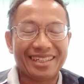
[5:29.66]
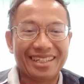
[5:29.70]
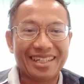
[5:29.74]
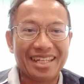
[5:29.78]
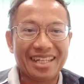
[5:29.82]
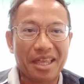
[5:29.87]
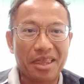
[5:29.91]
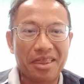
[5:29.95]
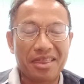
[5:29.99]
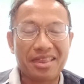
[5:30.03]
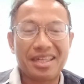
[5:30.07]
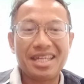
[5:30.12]

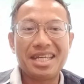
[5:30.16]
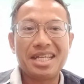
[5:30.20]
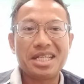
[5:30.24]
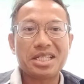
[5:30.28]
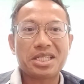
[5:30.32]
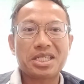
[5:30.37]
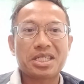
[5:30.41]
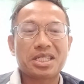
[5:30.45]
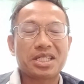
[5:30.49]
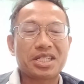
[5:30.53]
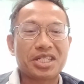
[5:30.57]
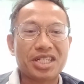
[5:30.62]

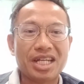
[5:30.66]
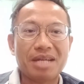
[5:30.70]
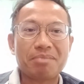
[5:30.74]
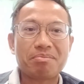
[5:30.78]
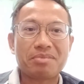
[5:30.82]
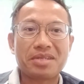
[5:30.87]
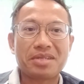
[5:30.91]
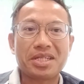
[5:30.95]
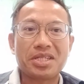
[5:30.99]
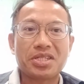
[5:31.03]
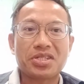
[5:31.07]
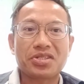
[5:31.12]
these
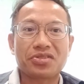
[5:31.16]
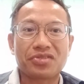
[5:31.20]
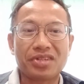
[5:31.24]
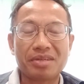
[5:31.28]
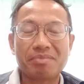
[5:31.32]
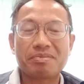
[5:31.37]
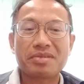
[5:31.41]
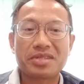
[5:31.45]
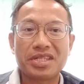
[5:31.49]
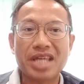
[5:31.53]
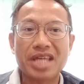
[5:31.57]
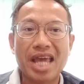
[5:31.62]
chapters
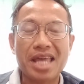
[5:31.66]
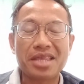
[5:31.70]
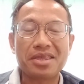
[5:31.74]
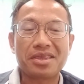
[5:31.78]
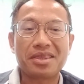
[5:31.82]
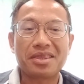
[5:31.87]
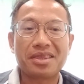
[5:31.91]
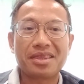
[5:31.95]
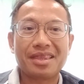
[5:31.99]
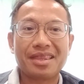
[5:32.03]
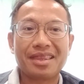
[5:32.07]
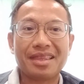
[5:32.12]

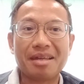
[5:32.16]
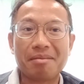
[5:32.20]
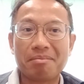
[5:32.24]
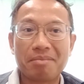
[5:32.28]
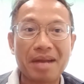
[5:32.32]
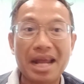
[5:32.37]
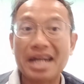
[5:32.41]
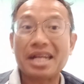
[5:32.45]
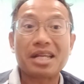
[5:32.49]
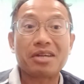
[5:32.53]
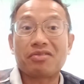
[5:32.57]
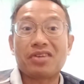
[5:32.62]
represent the
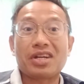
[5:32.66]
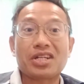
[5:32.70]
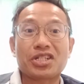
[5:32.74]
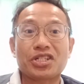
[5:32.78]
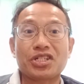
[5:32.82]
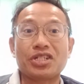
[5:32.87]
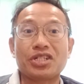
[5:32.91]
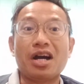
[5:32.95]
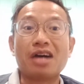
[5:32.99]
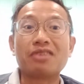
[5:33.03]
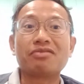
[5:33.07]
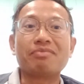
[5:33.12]
planning
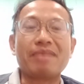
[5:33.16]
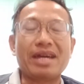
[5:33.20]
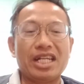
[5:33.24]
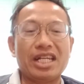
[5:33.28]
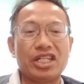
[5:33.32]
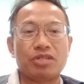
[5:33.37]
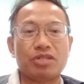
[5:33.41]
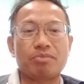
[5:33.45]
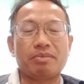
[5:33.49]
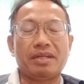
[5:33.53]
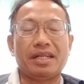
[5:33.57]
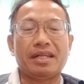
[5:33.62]
function of
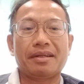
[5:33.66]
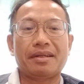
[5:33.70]
management.